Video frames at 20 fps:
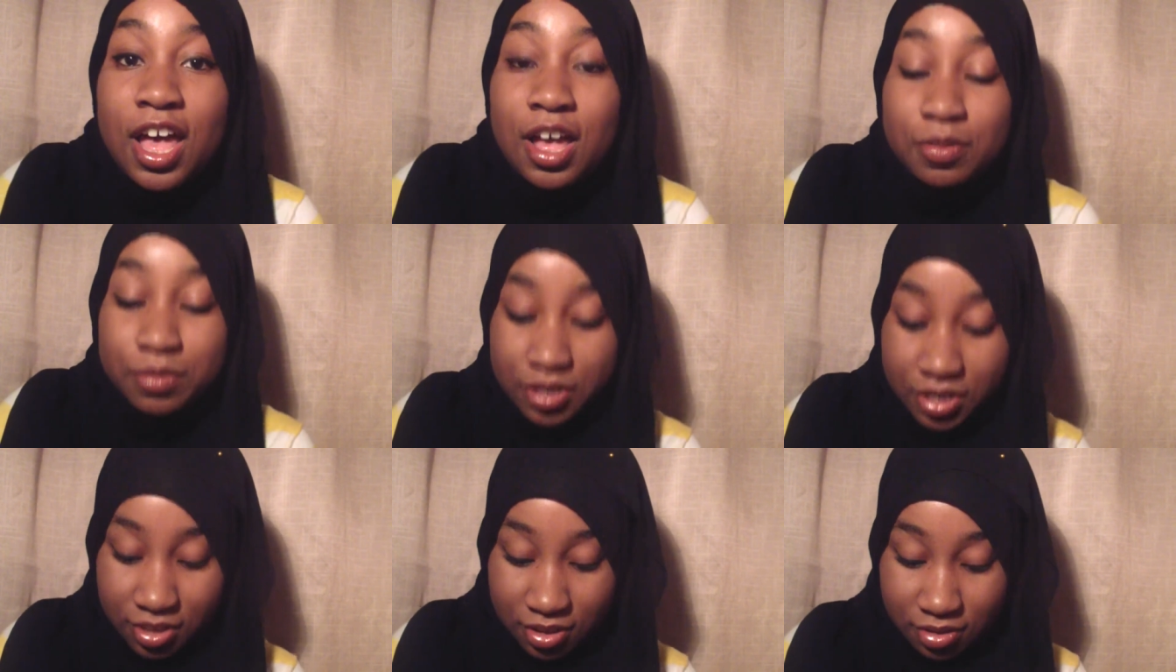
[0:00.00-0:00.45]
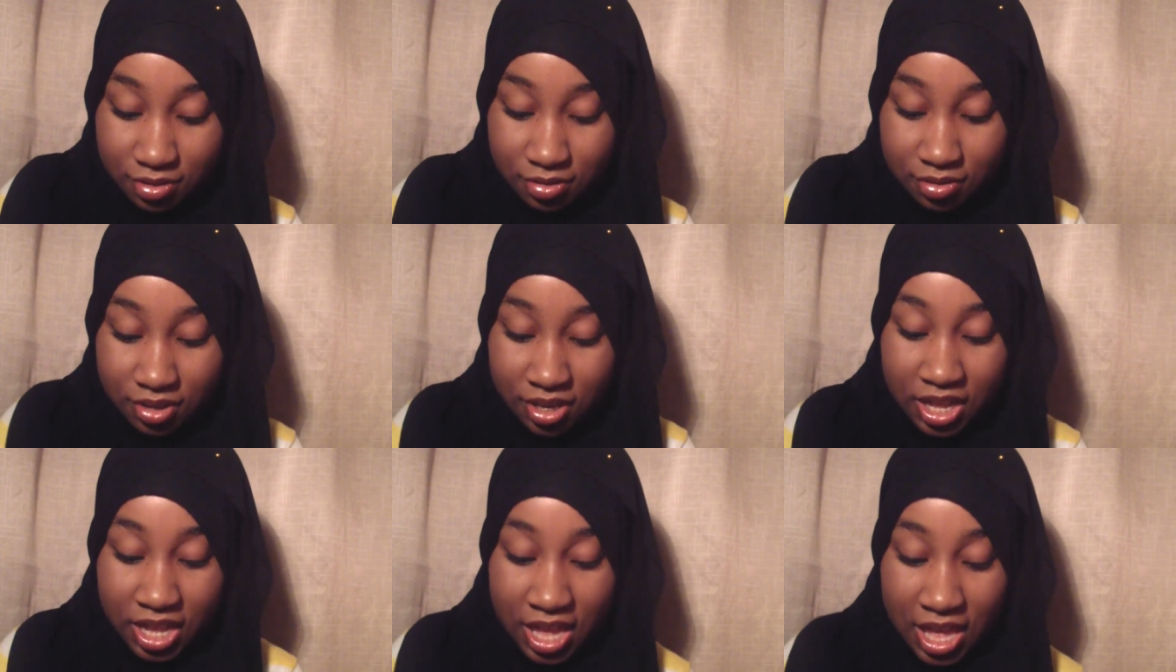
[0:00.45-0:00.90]

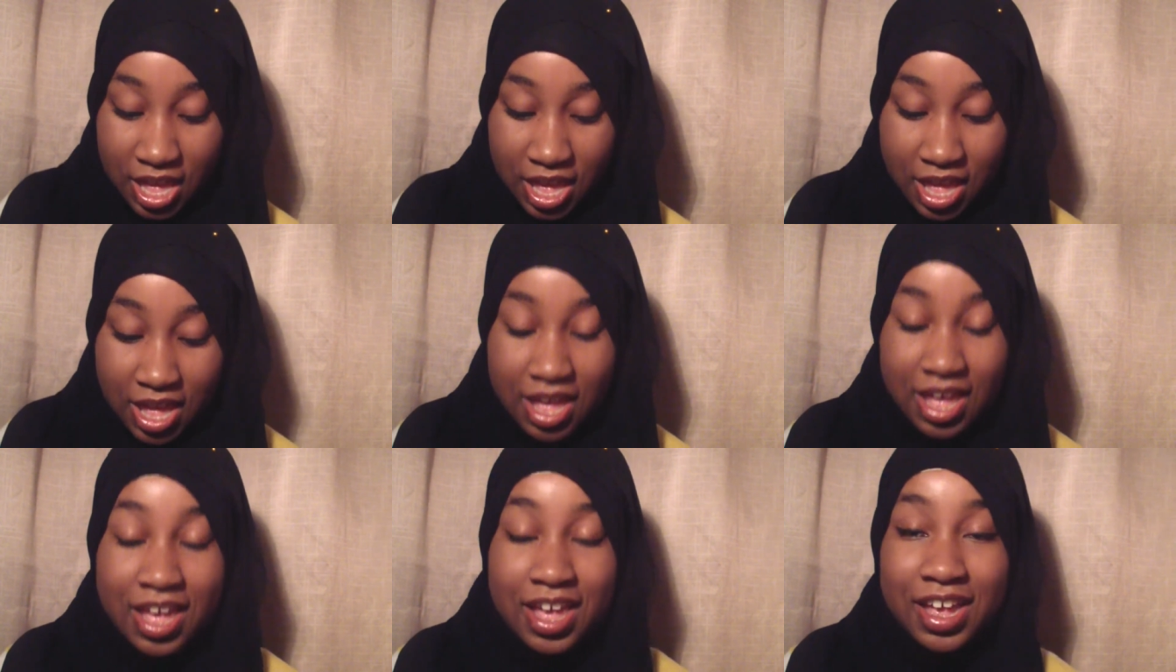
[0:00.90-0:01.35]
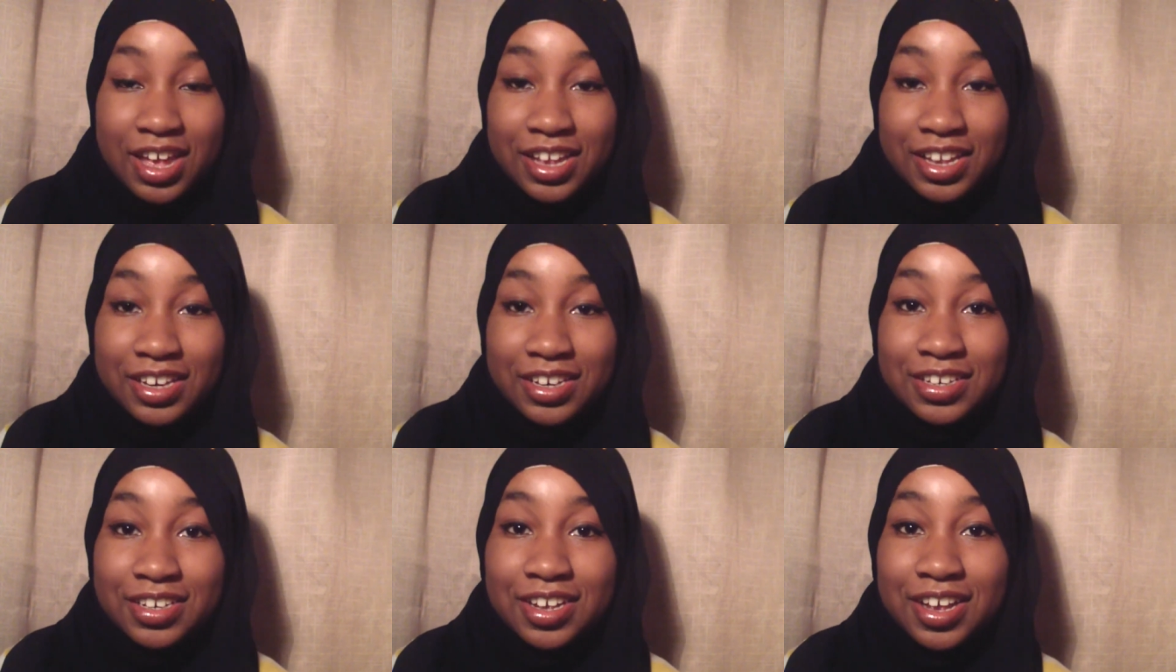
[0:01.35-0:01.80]

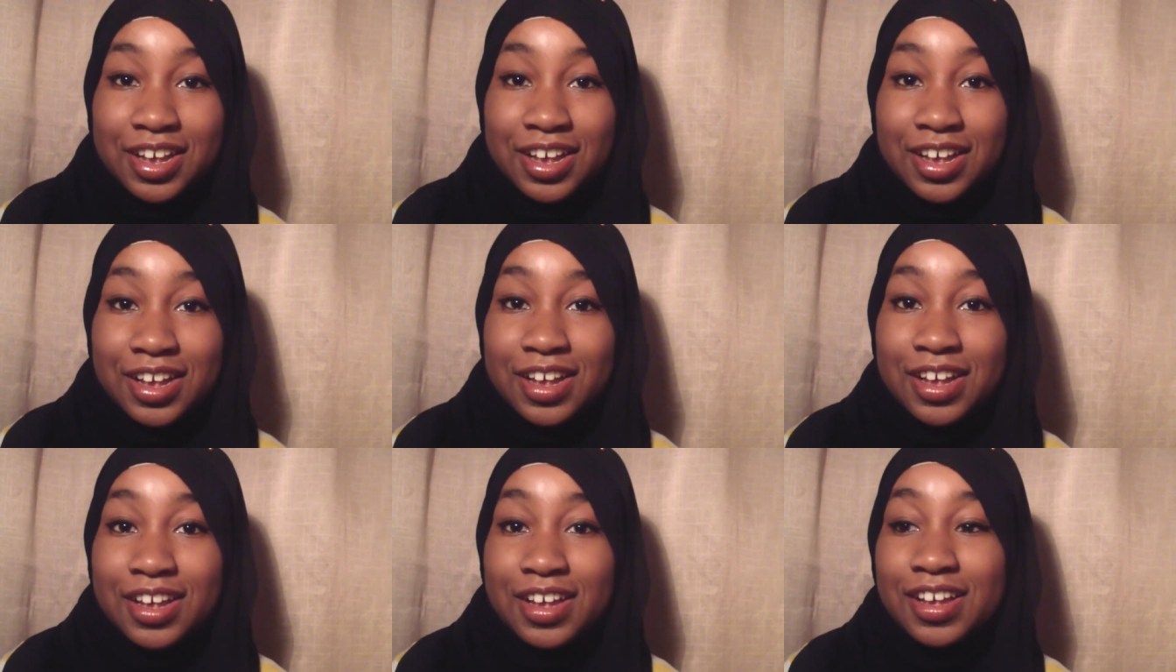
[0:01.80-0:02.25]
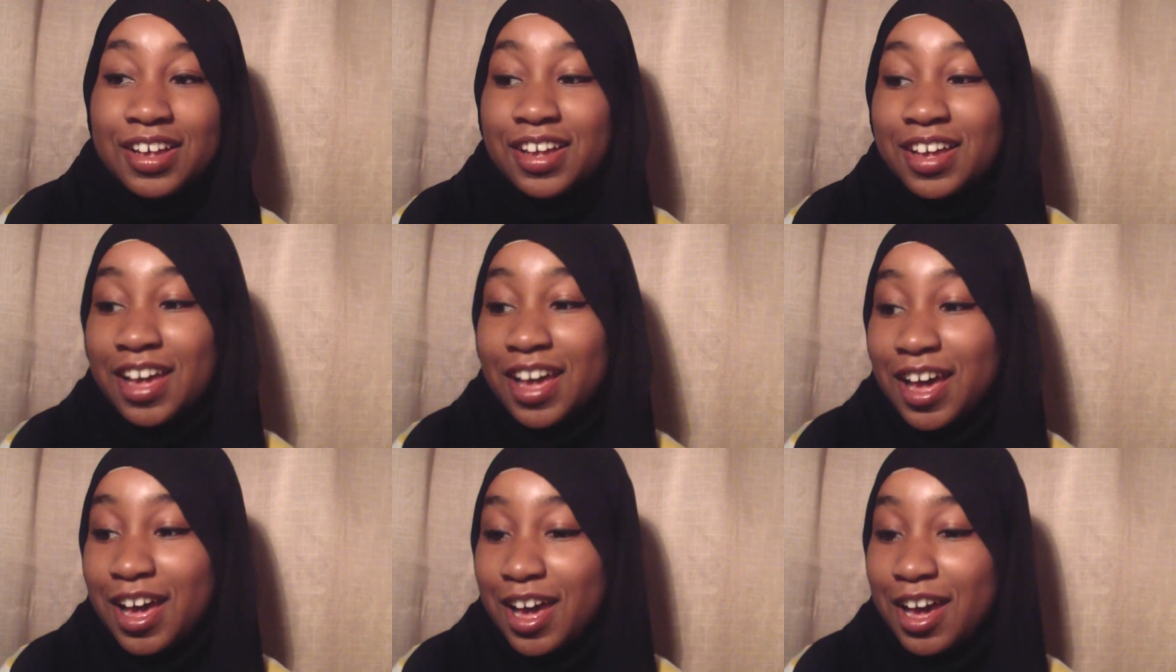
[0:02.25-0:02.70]

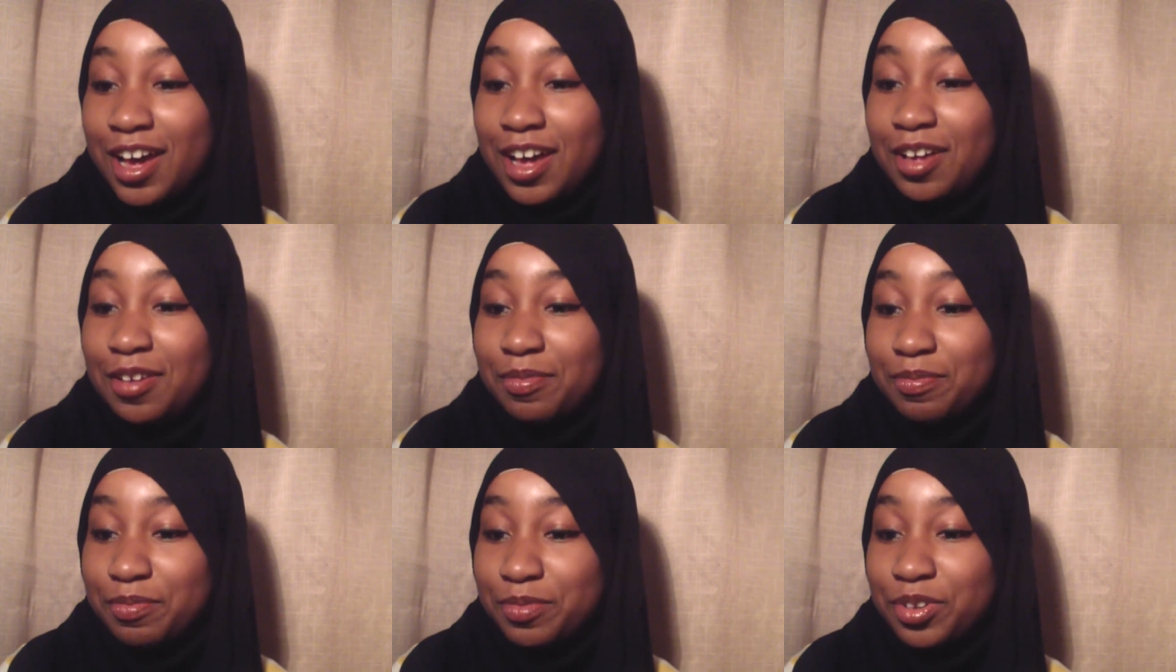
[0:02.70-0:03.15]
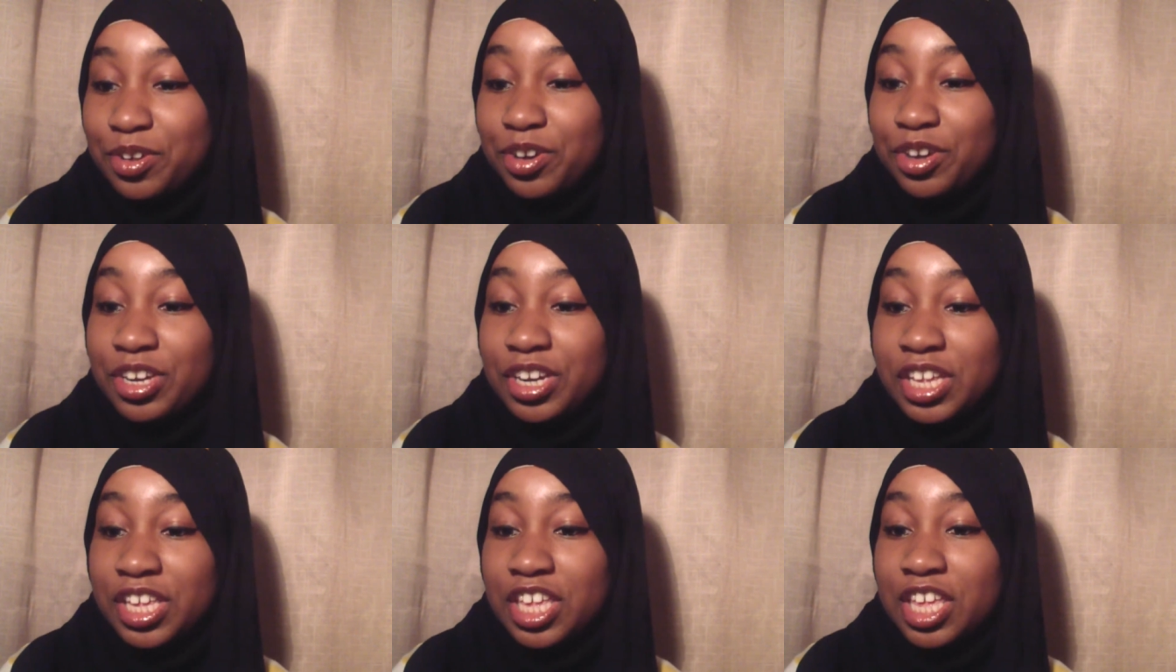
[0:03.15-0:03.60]
I'm
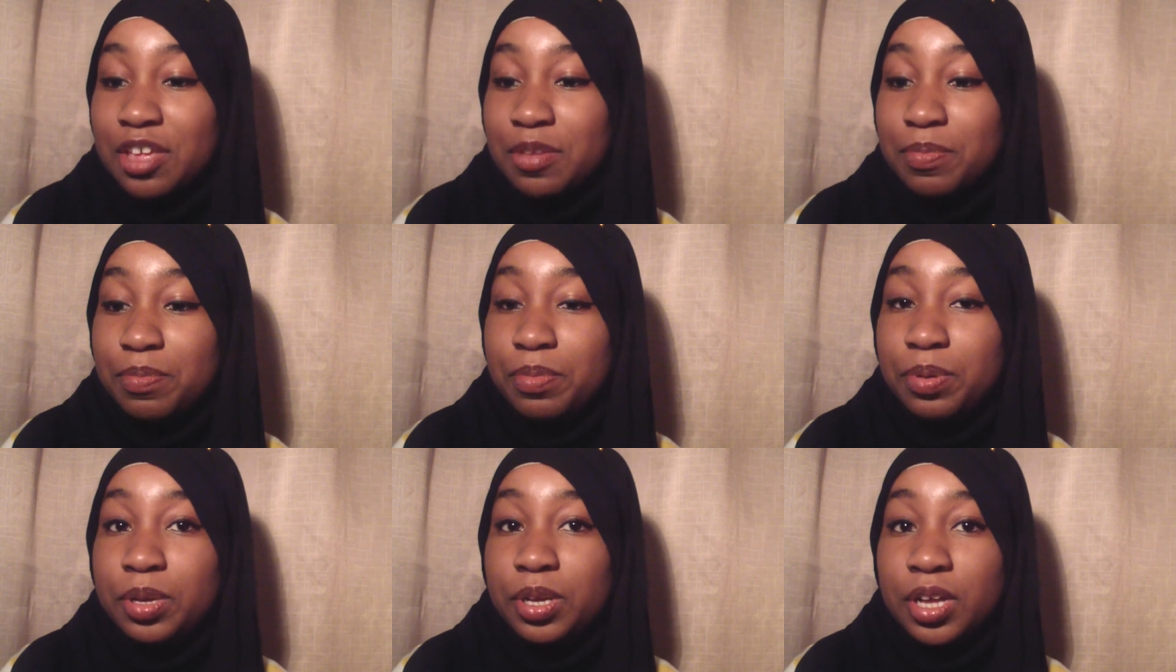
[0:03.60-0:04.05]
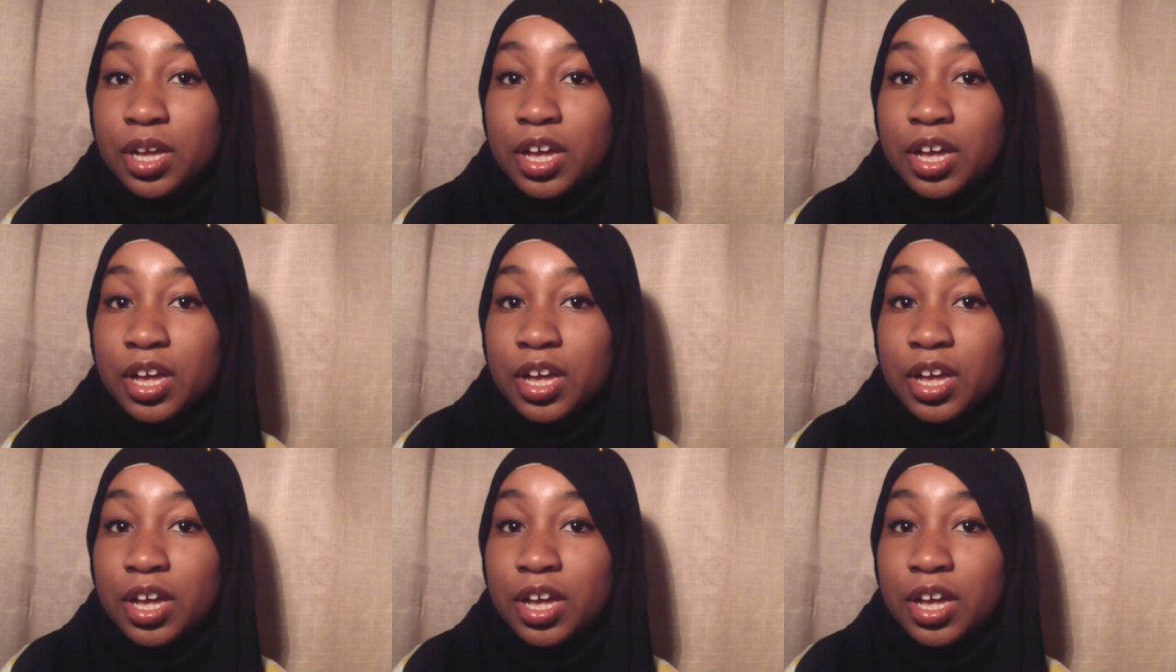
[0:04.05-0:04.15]
gonna keep